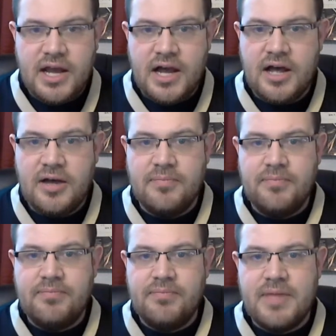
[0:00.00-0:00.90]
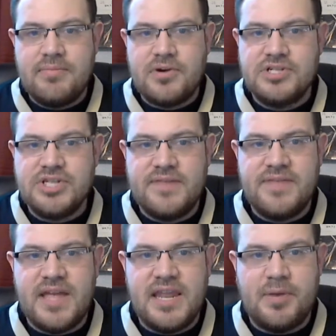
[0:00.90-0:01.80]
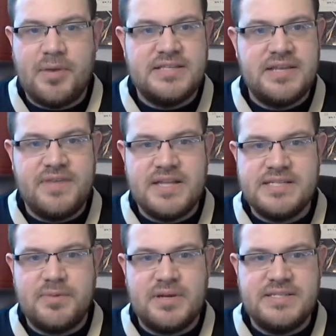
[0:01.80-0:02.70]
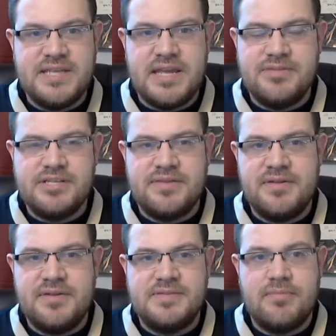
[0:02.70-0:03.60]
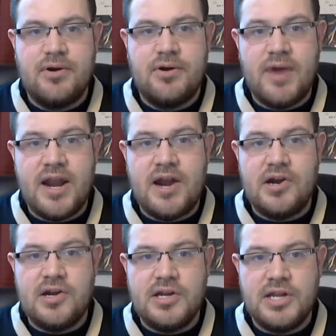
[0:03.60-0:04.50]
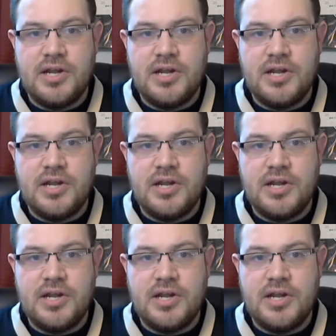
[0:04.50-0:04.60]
Mettenberger's going to have to end up if he ends up on a team, he's just going to end up somewhere where